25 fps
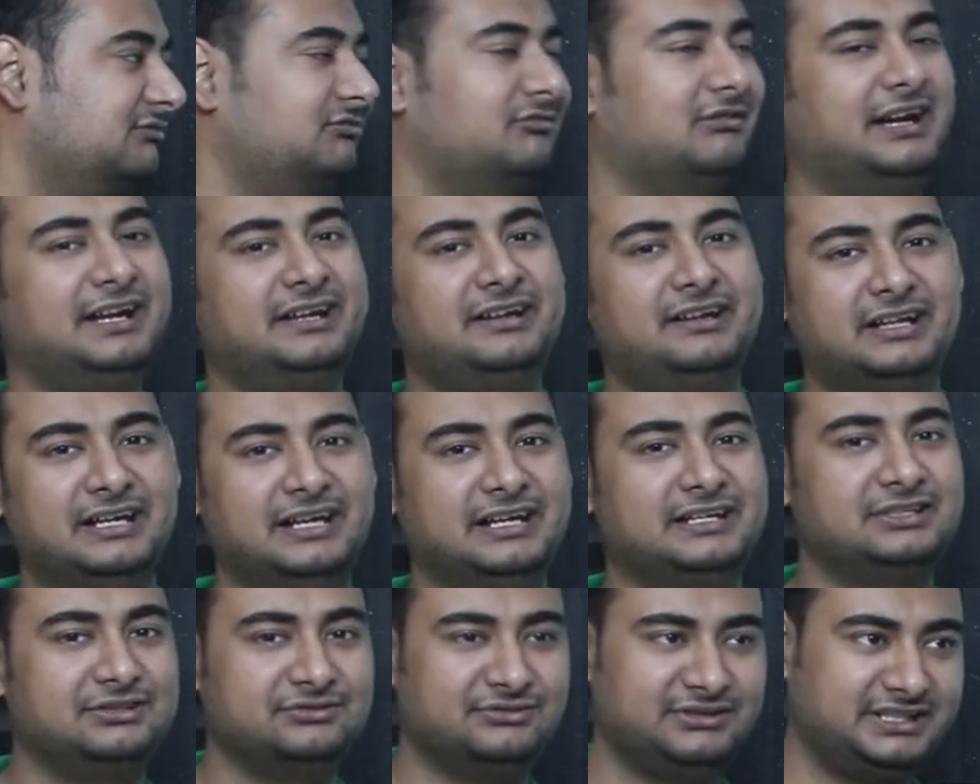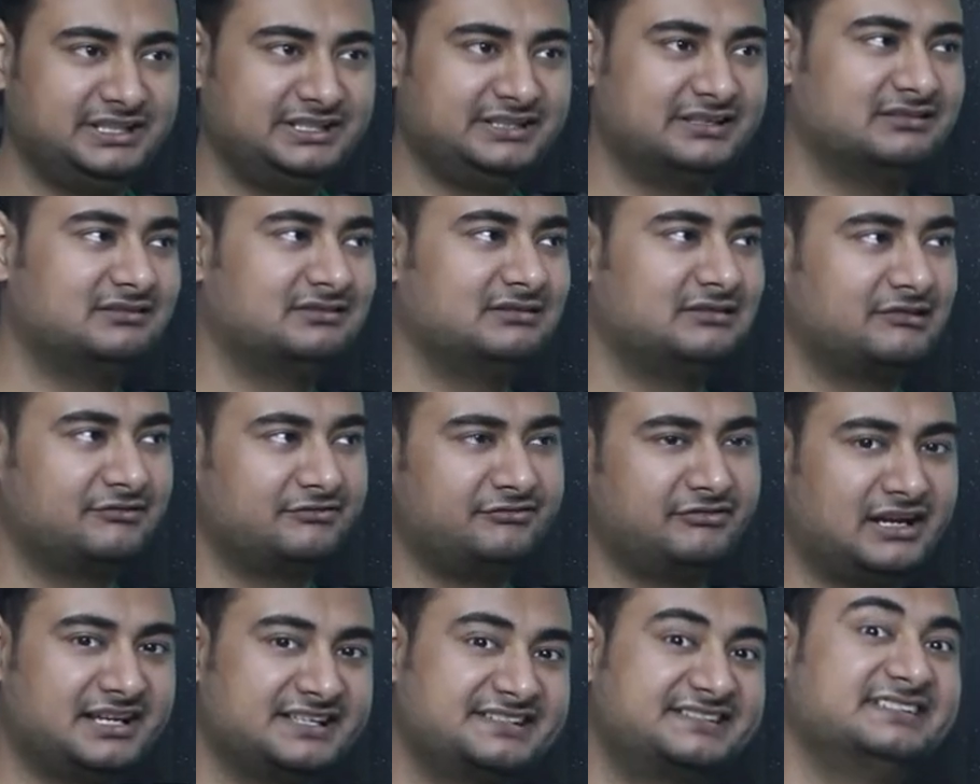why the heck you need
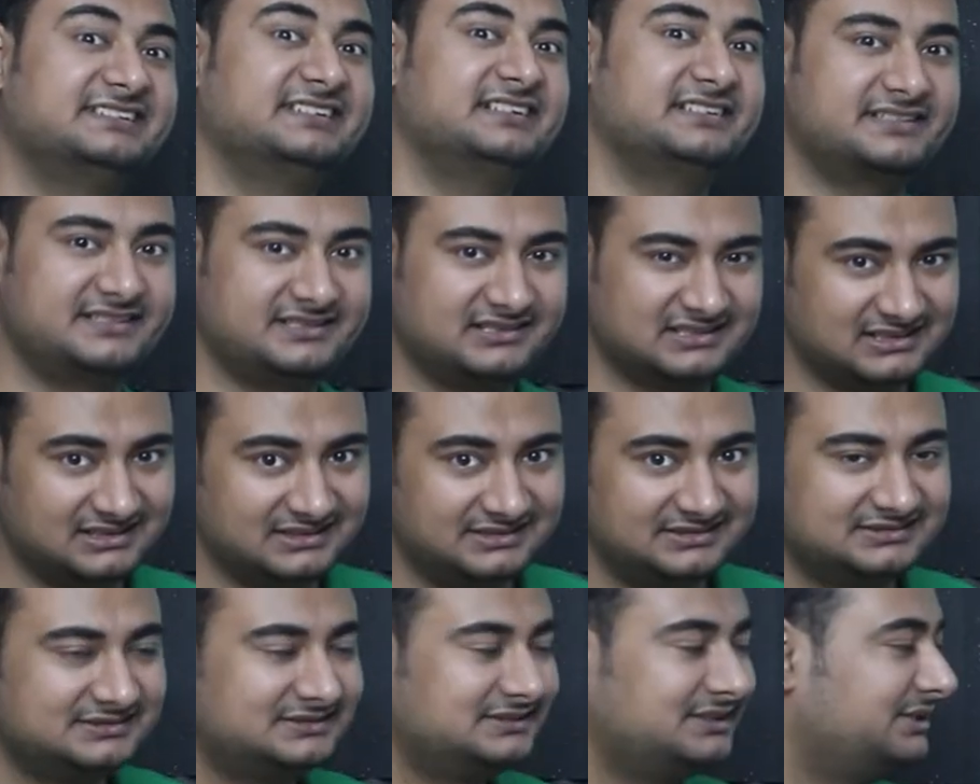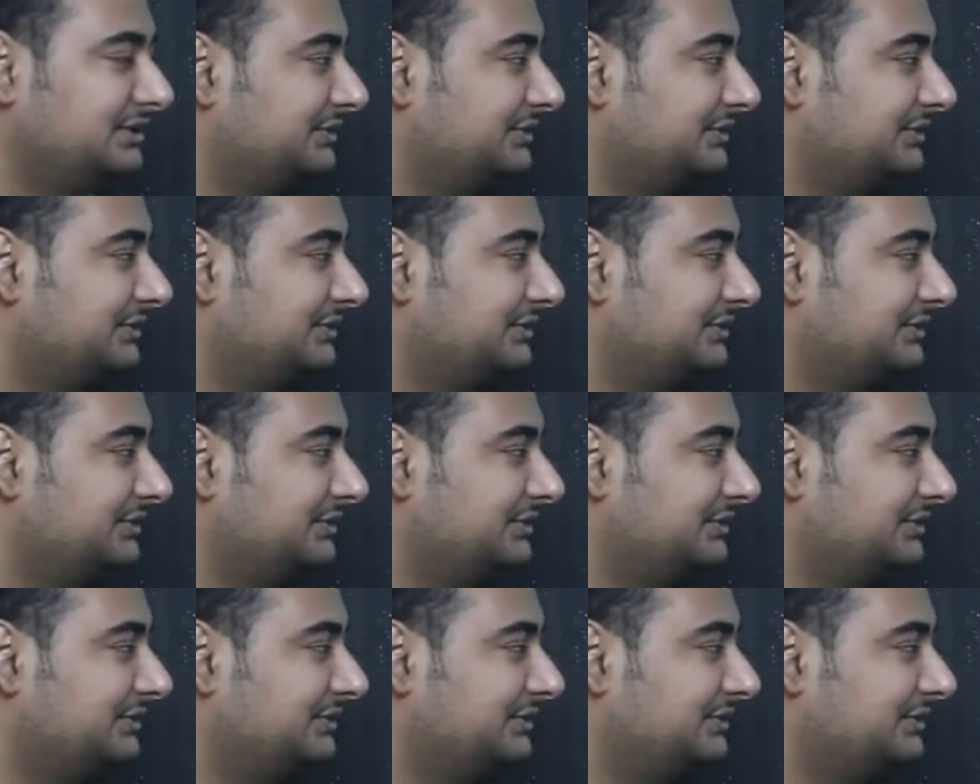faster SD card?